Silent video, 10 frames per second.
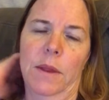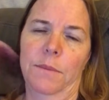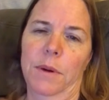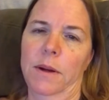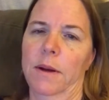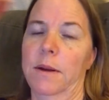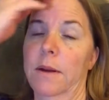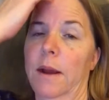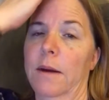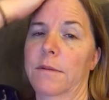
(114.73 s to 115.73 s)
But I
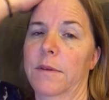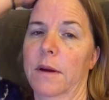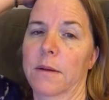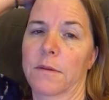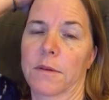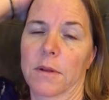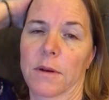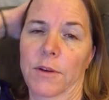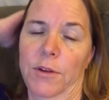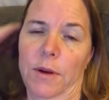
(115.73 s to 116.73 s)
did have salad for
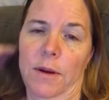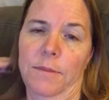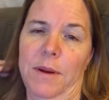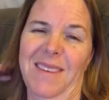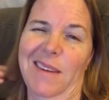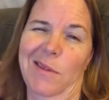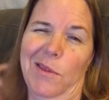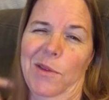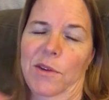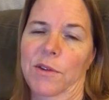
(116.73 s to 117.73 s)
lunch. I had it
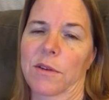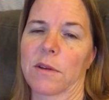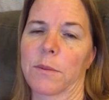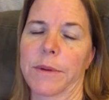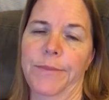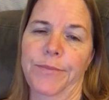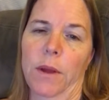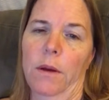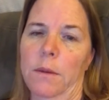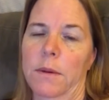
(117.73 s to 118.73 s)
with French dressing,
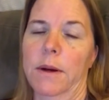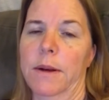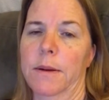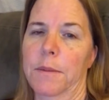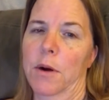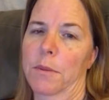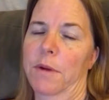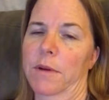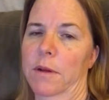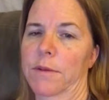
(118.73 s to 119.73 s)
but tomorrow I'm
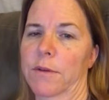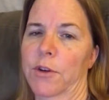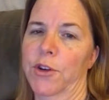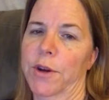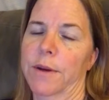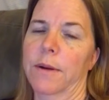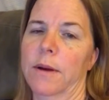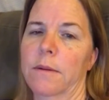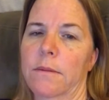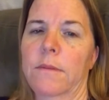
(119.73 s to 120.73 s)
having leftover chicken
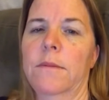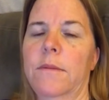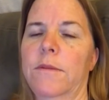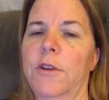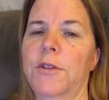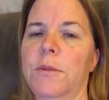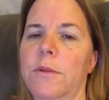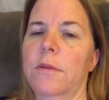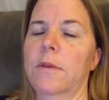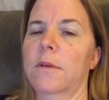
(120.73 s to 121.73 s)
and
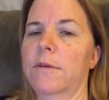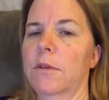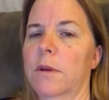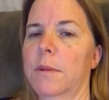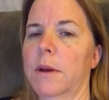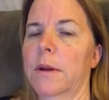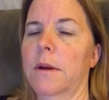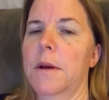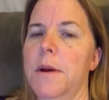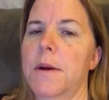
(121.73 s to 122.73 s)
vegetables and stuff, so that'll be good.
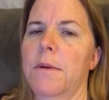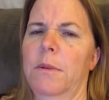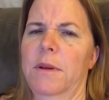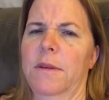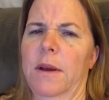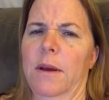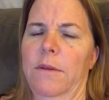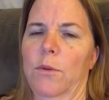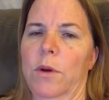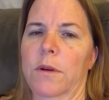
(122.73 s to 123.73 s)
What am I saying? I don't
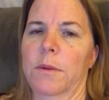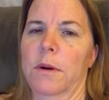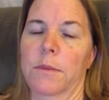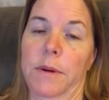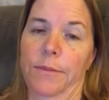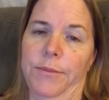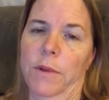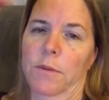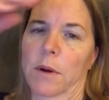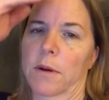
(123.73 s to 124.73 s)
even work tomorrow, but
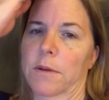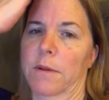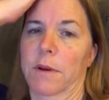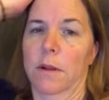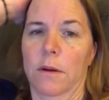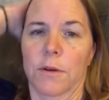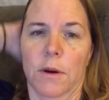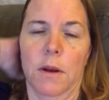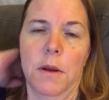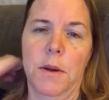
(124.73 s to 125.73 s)
doesn't matter. I still have to eat lunch,
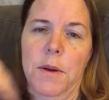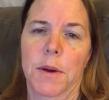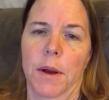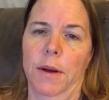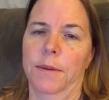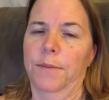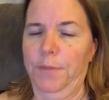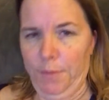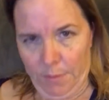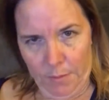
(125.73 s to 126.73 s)
right? I
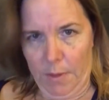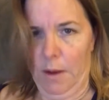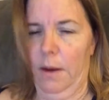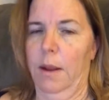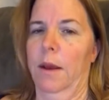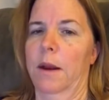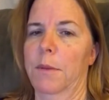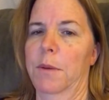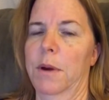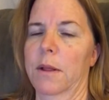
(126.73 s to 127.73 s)

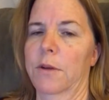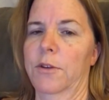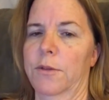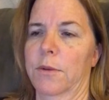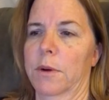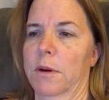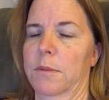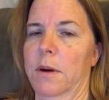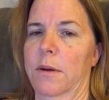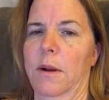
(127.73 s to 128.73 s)
made my lunch for work
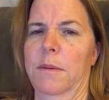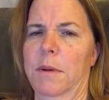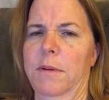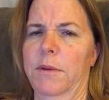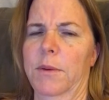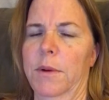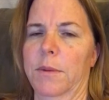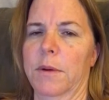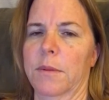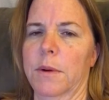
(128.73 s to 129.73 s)
tomorrow, and I'm not even going to
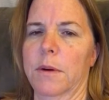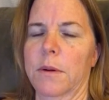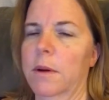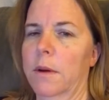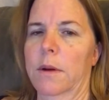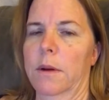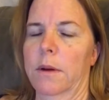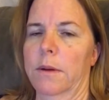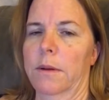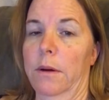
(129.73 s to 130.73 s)
work tomorrow.
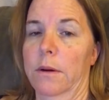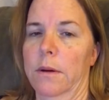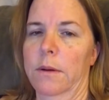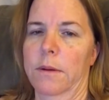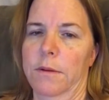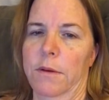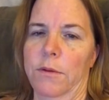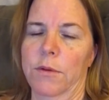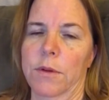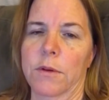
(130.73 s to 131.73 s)
Duh. I'll save
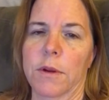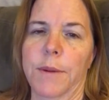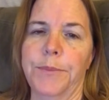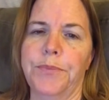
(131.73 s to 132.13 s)
it for Thursday.